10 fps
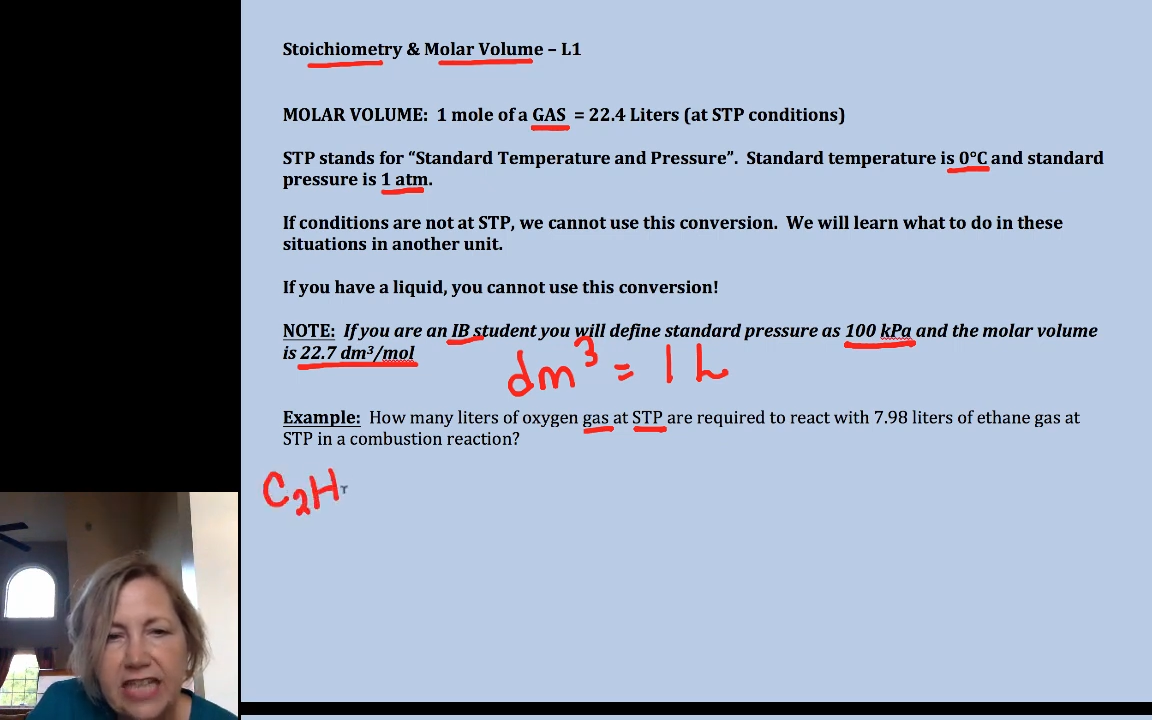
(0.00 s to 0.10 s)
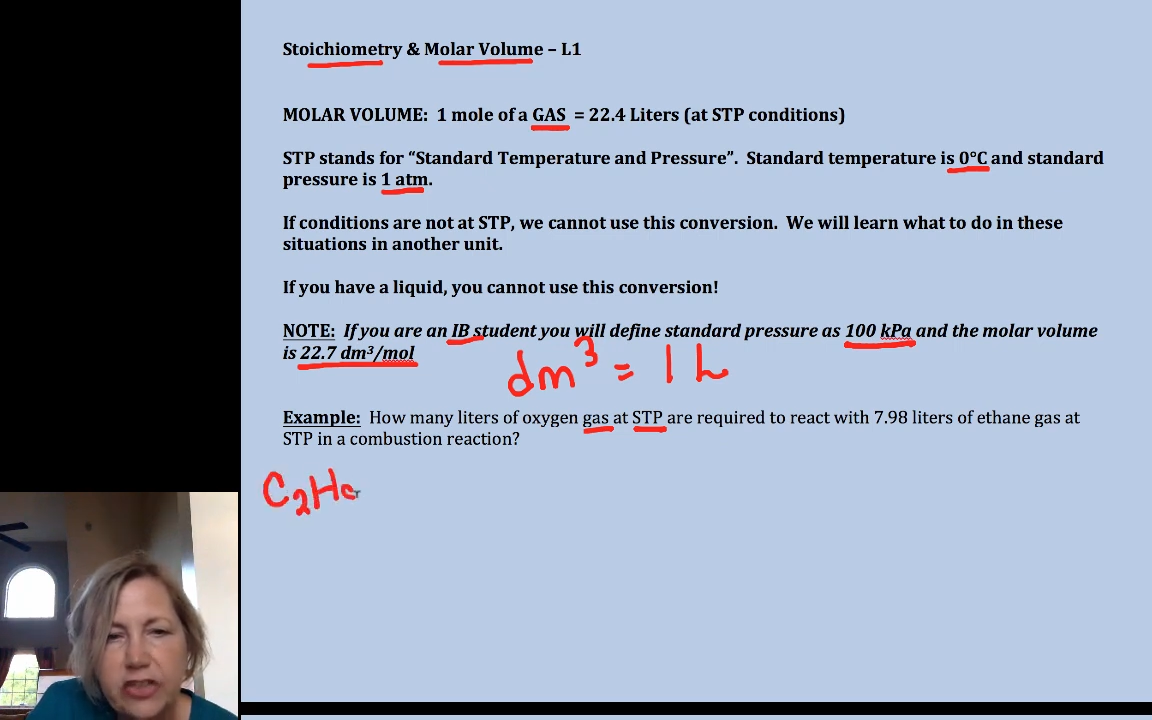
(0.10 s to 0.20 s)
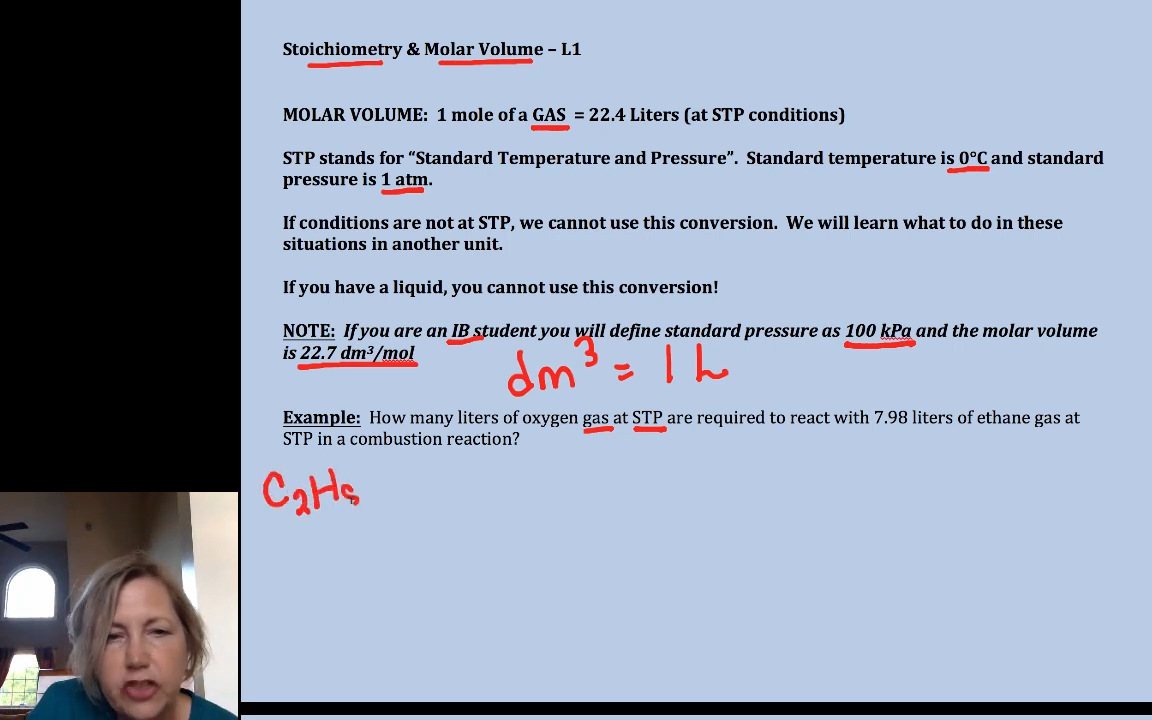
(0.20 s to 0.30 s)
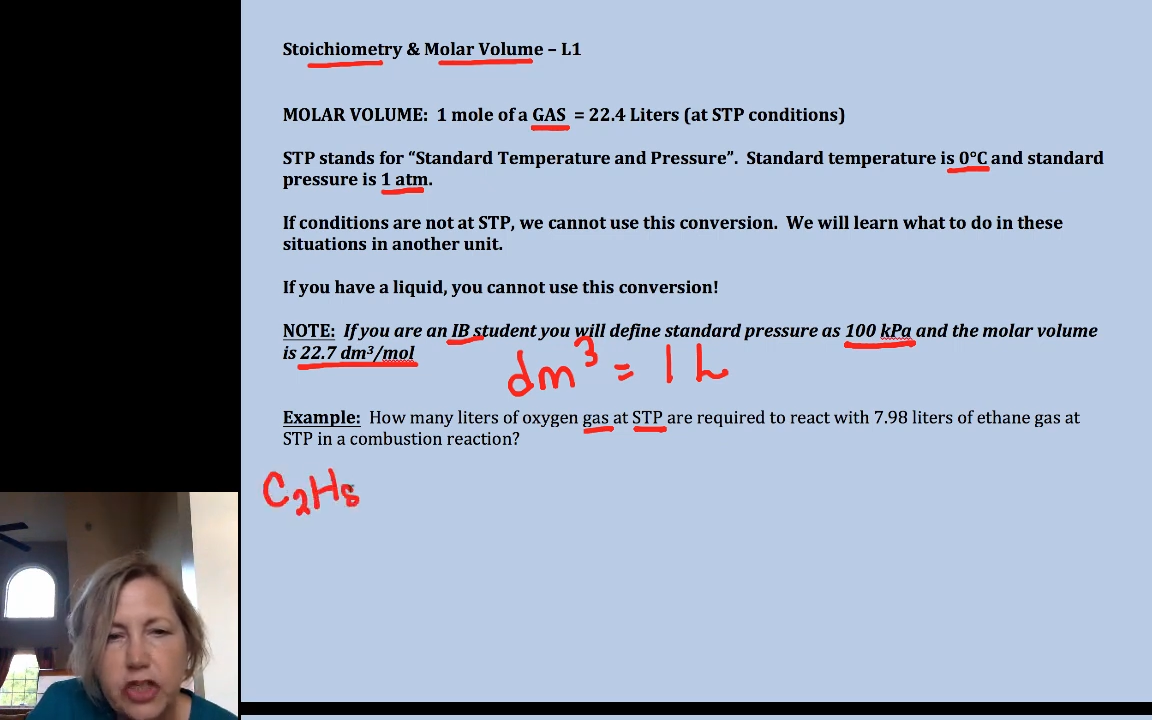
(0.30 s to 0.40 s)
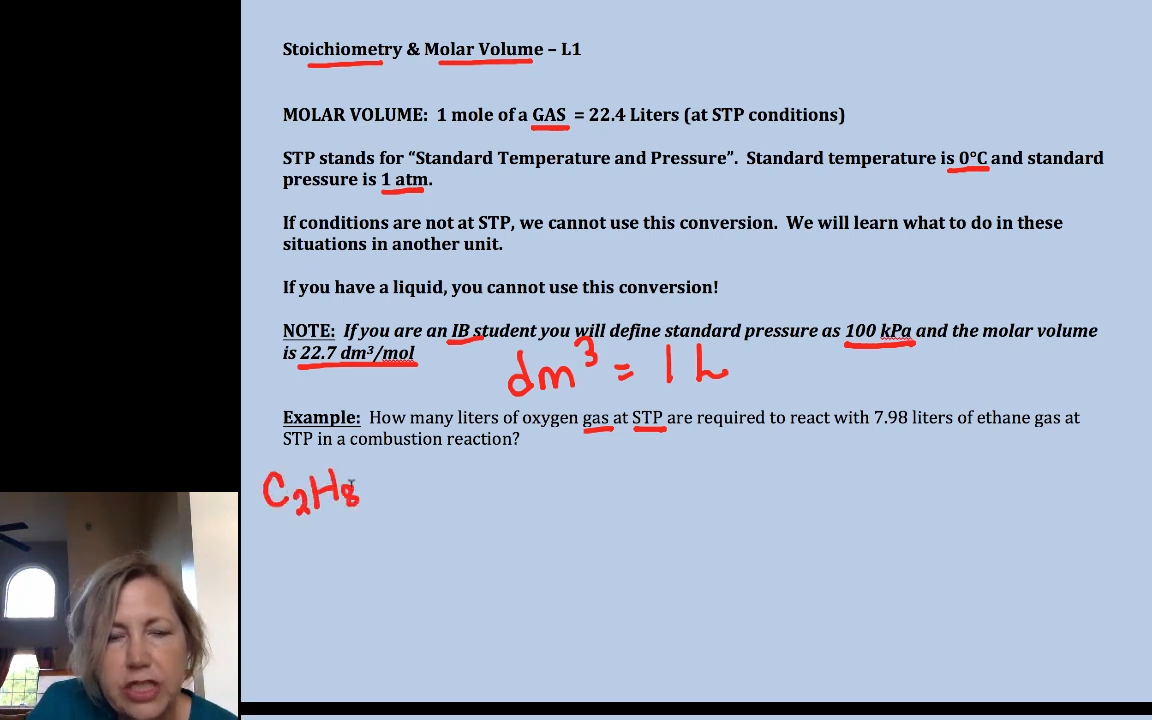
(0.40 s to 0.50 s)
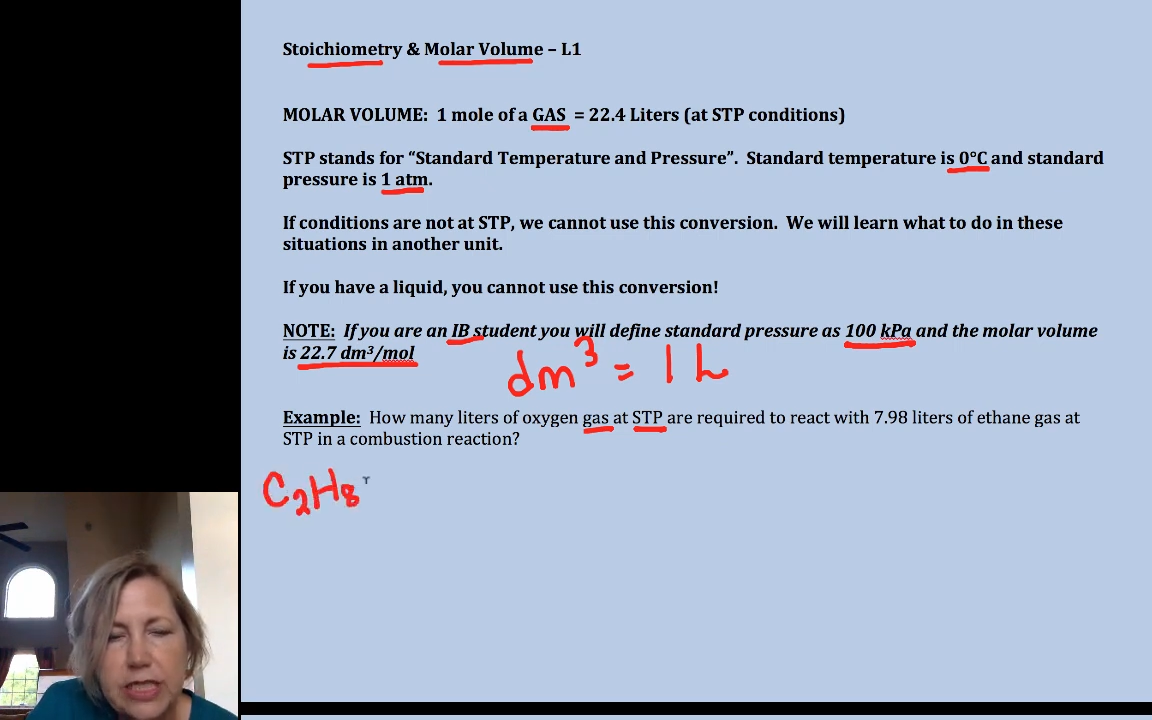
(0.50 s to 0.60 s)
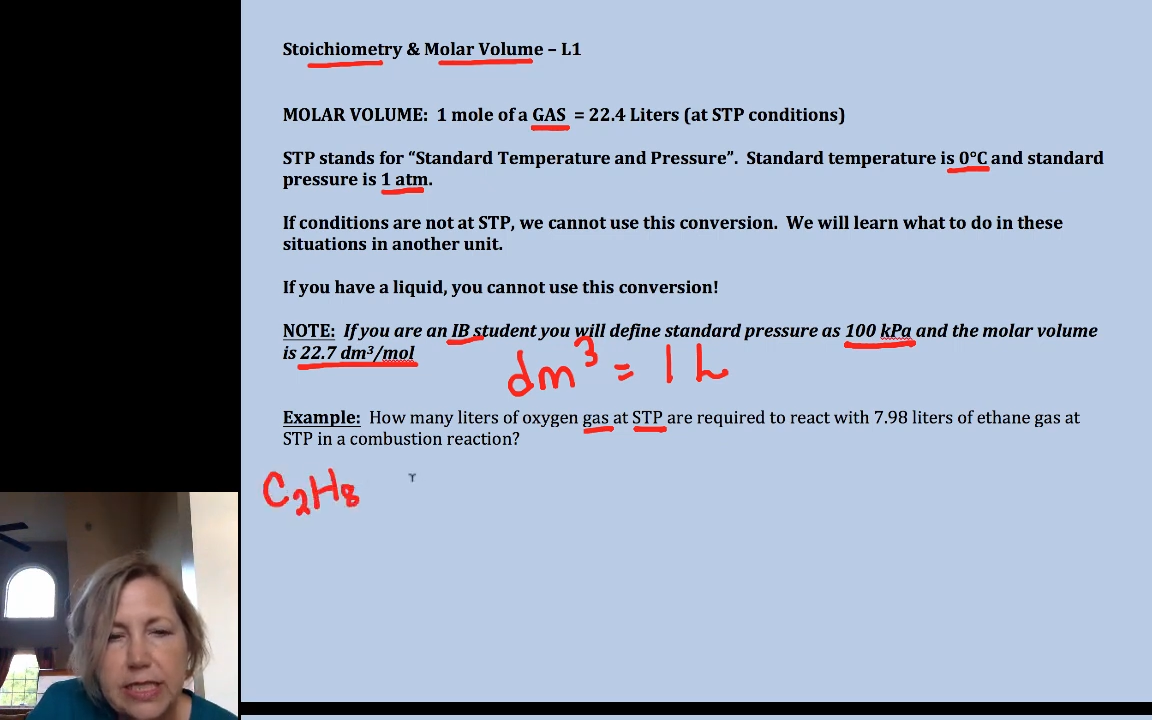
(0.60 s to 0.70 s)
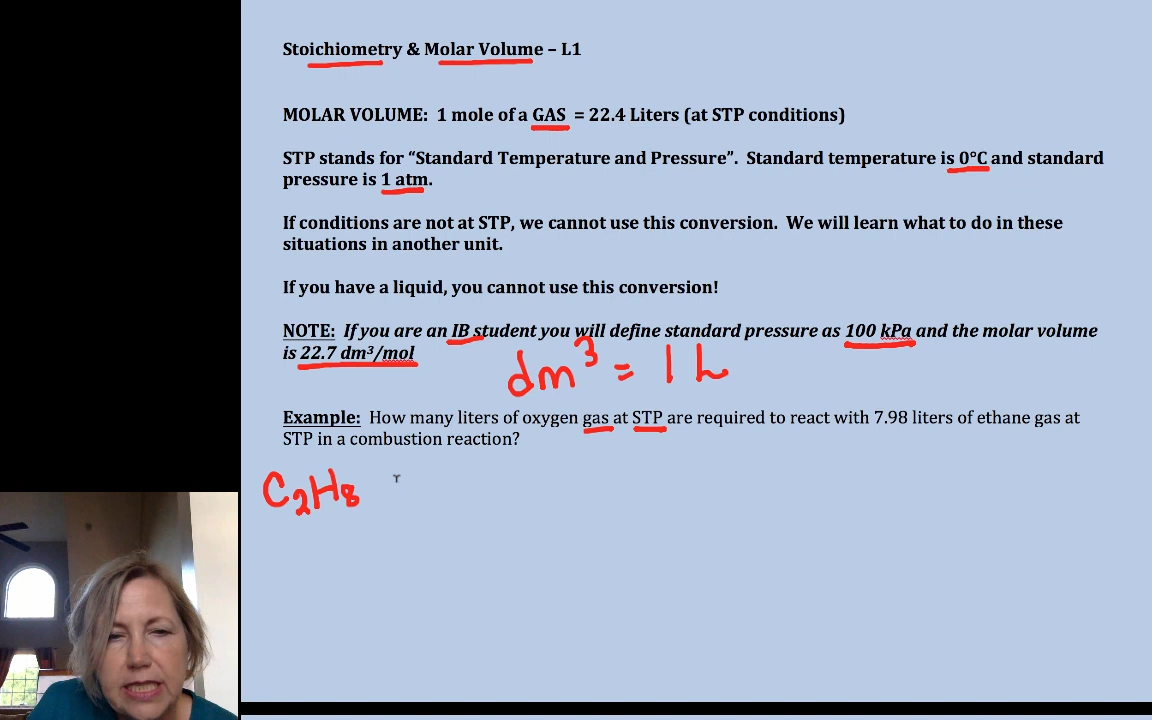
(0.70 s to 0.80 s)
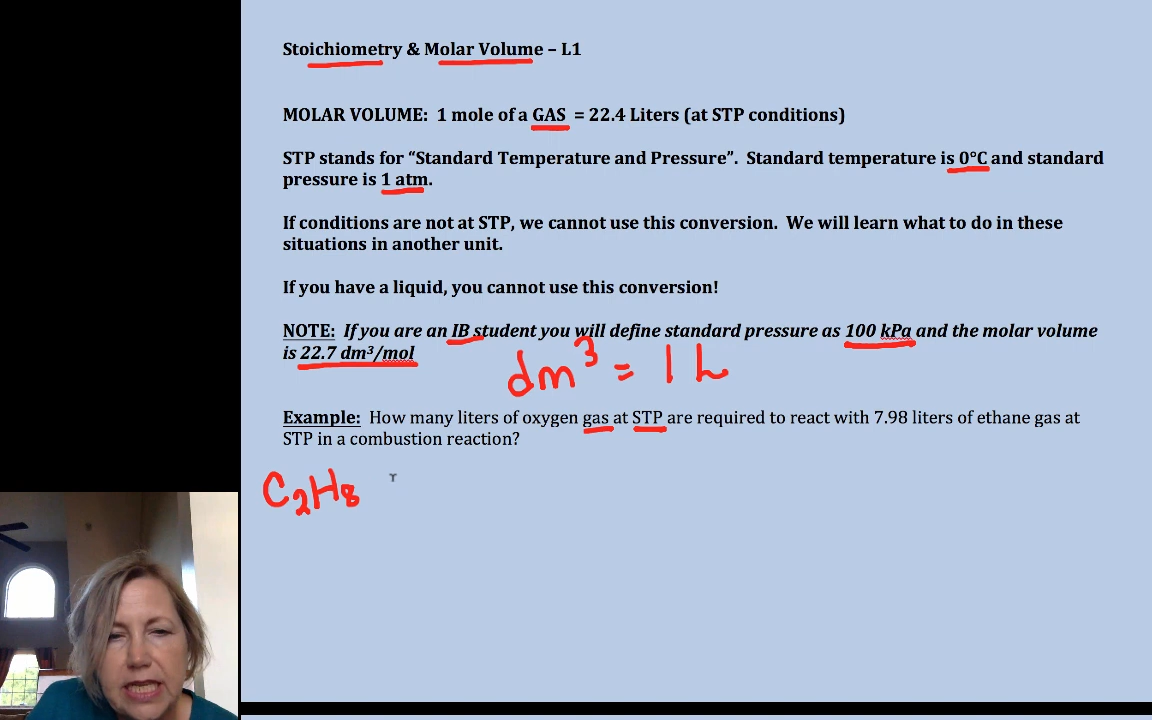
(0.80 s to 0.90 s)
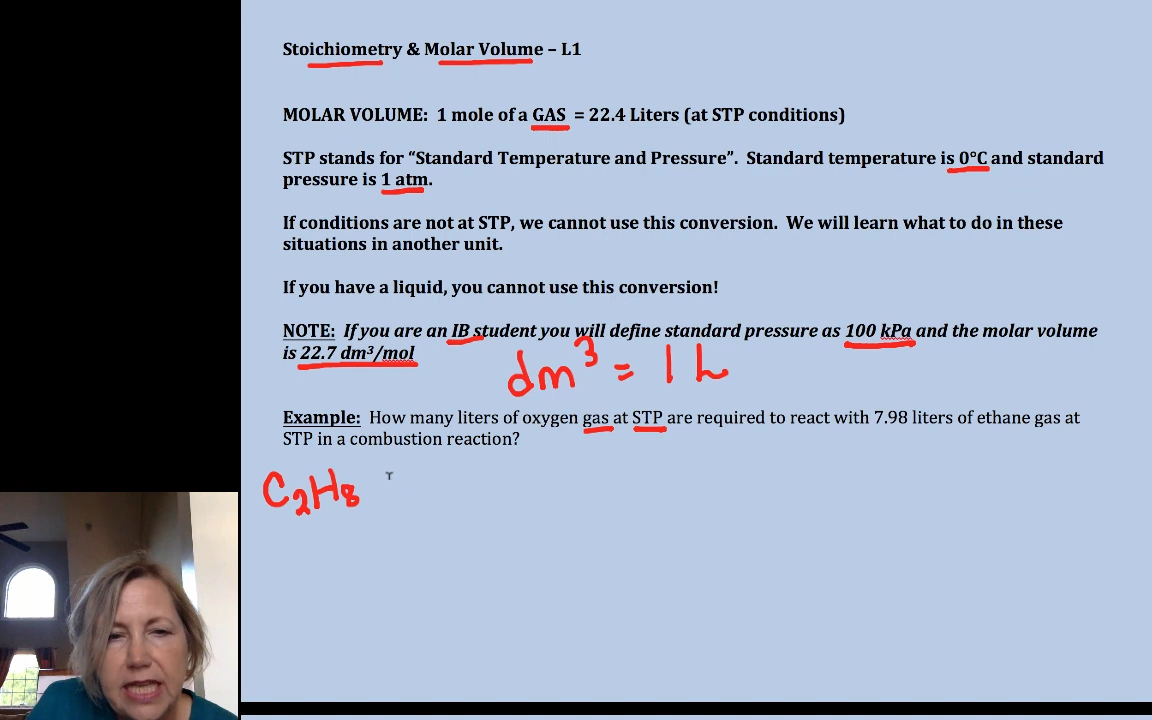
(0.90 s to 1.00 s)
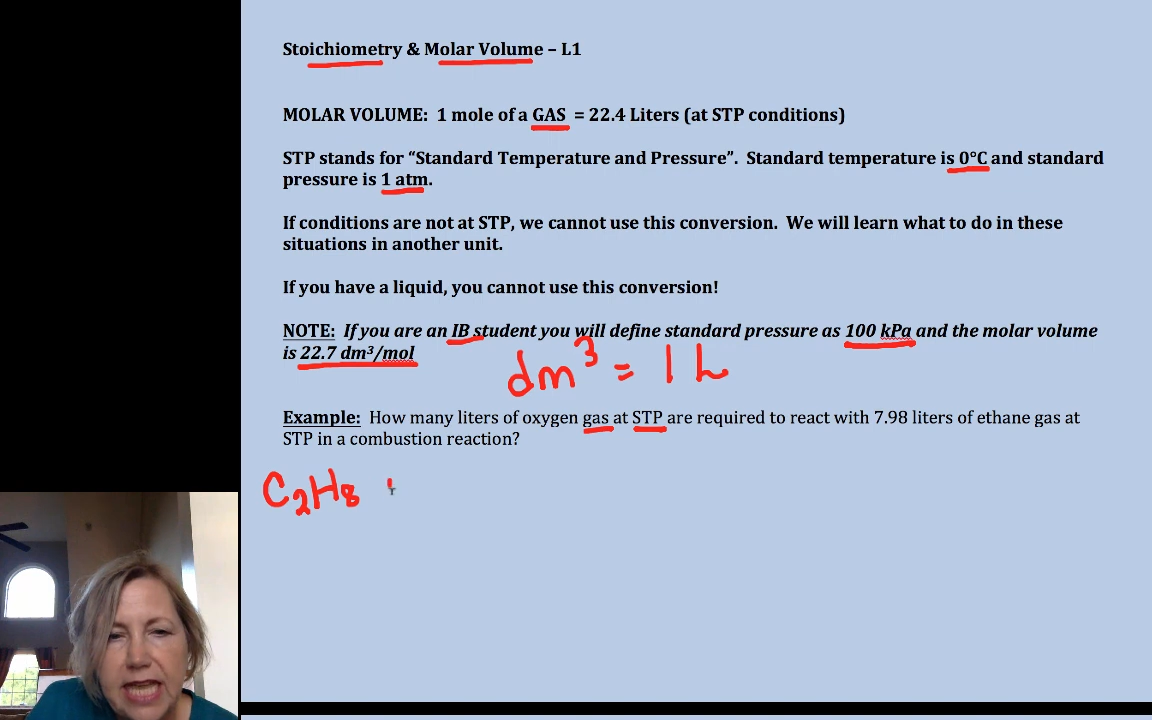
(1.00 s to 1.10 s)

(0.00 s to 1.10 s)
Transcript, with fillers: hydrogens